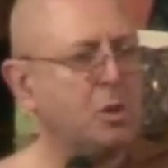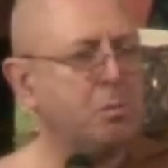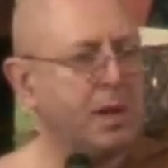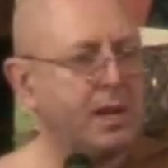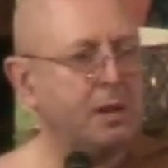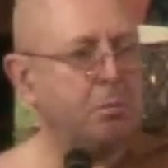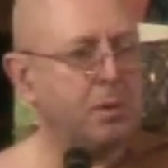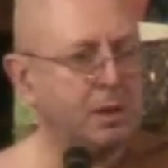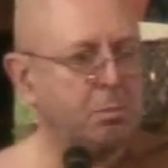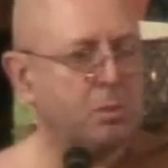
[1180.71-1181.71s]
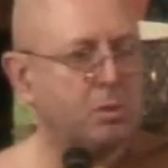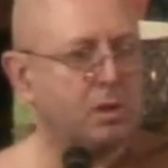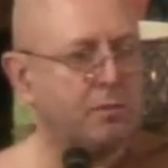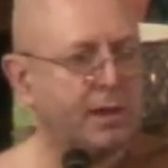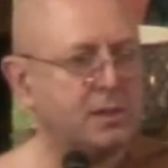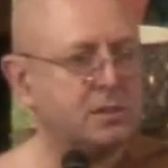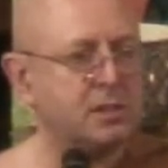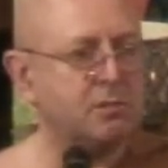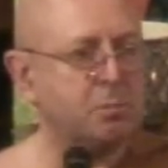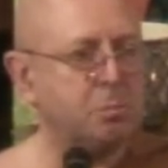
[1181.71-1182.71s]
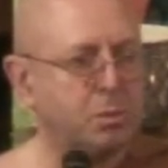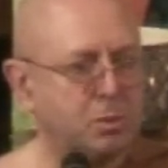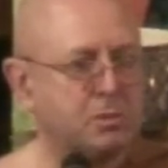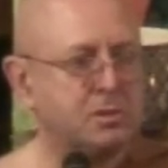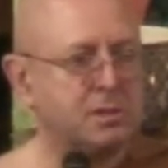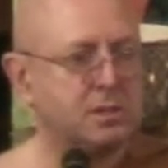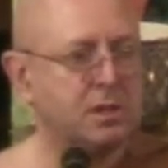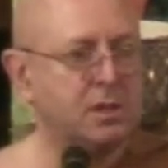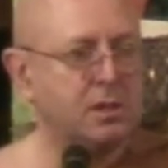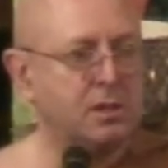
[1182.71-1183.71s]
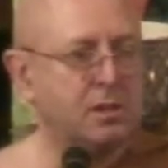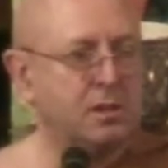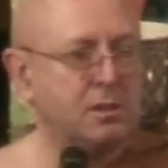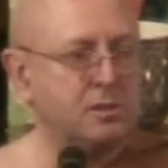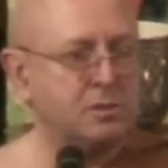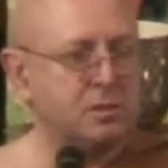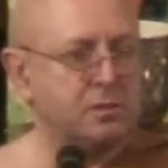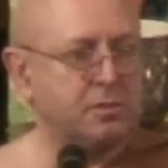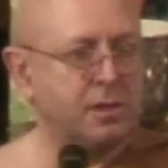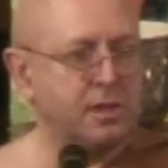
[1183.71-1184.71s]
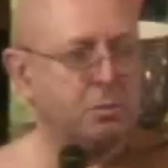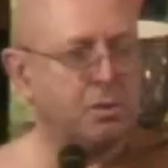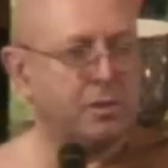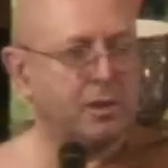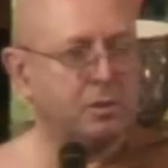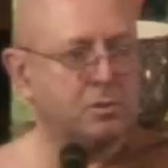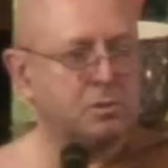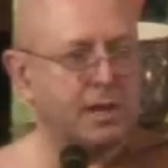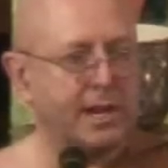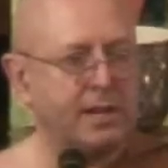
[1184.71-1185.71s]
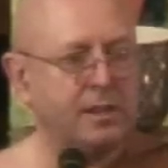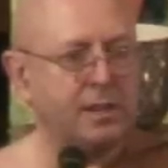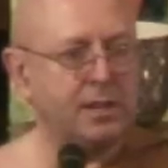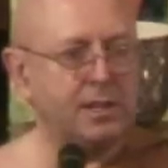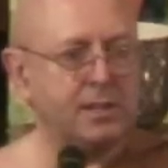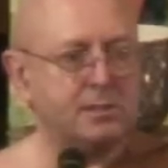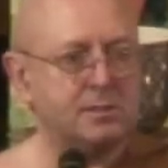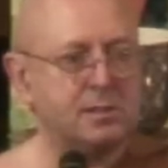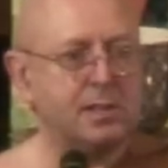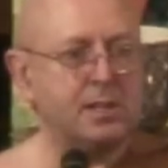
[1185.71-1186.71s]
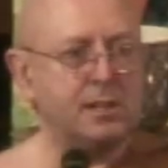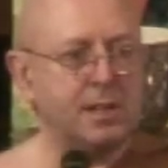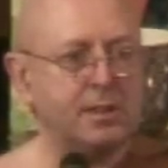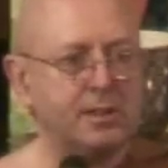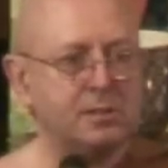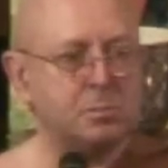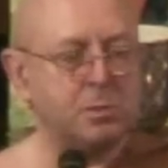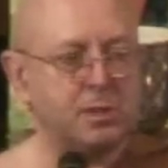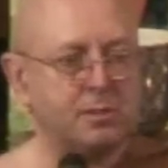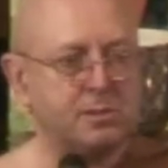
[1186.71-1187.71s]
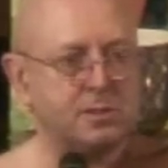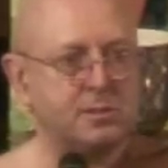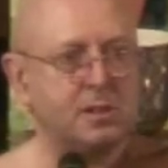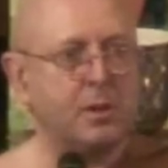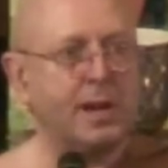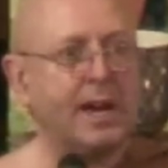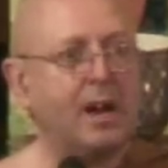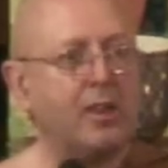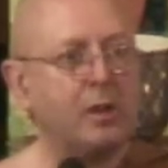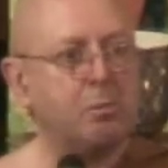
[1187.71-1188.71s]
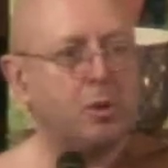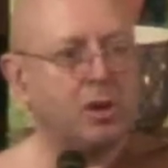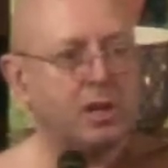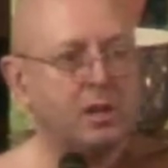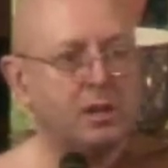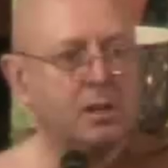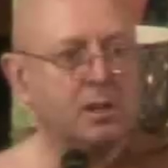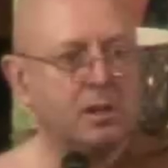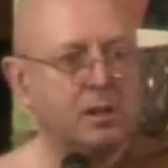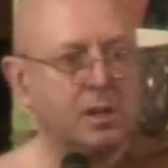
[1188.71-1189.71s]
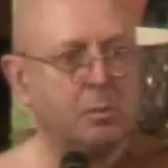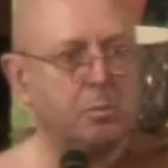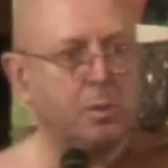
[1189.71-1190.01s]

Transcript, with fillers: many people have actually reported sort of what they call NDEs, near-death experiences, going out of their body and